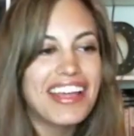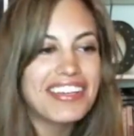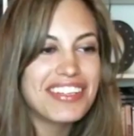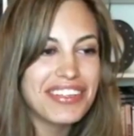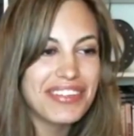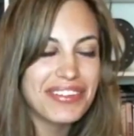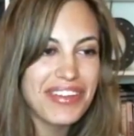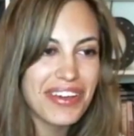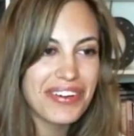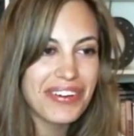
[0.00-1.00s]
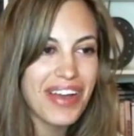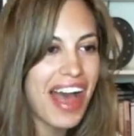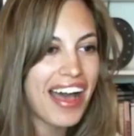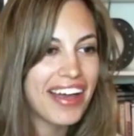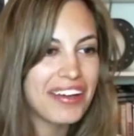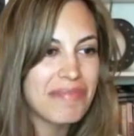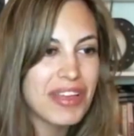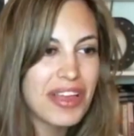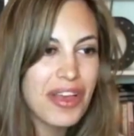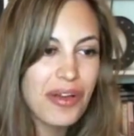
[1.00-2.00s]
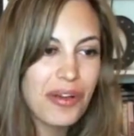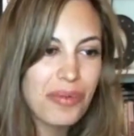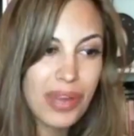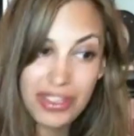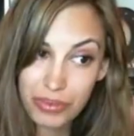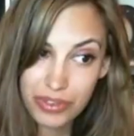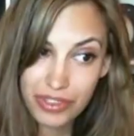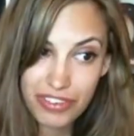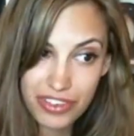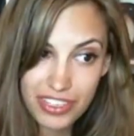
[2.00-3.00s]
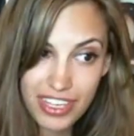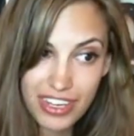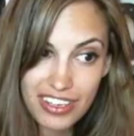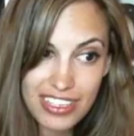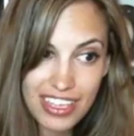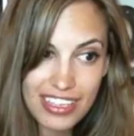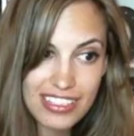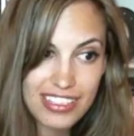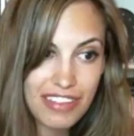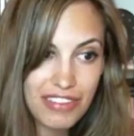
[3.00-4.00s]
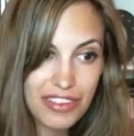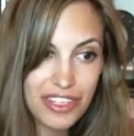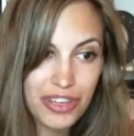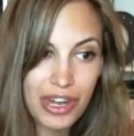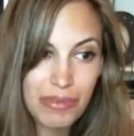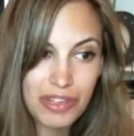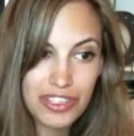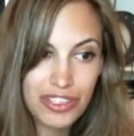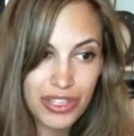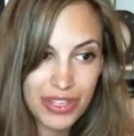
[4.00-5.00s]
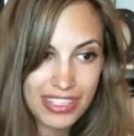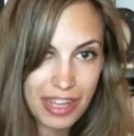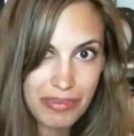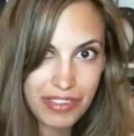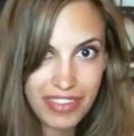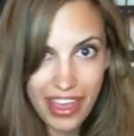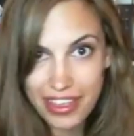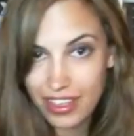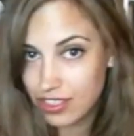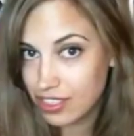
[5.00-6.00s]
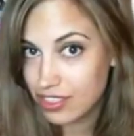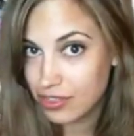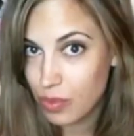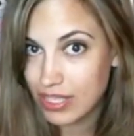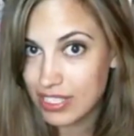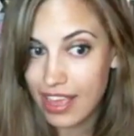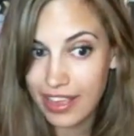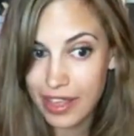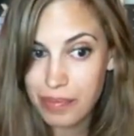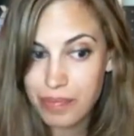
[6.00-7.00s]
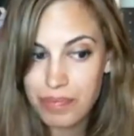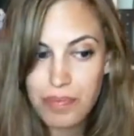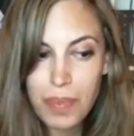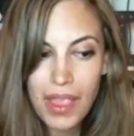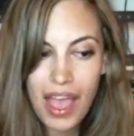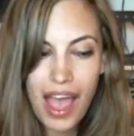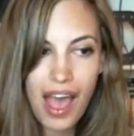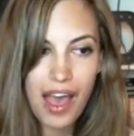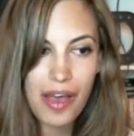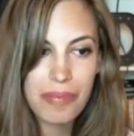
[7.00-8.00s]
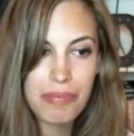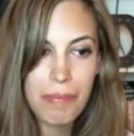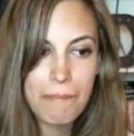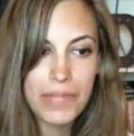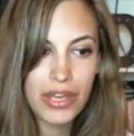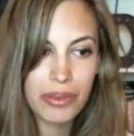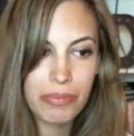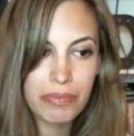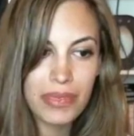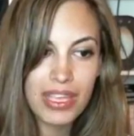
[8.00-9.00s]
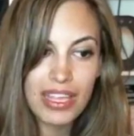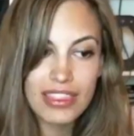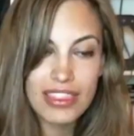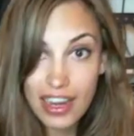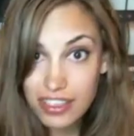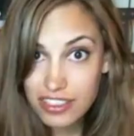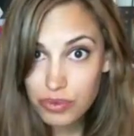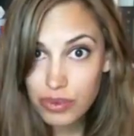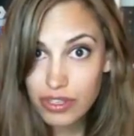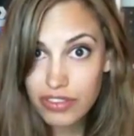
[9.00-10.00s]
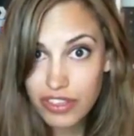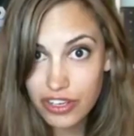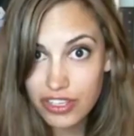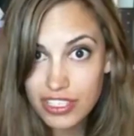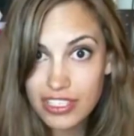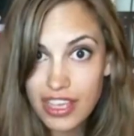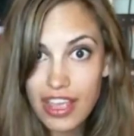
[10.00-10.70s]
Do you know what the rule of thirds are? So yes, if you do, and I'm going to show you an example of that in just one second. Boom. That is the rule of thirds.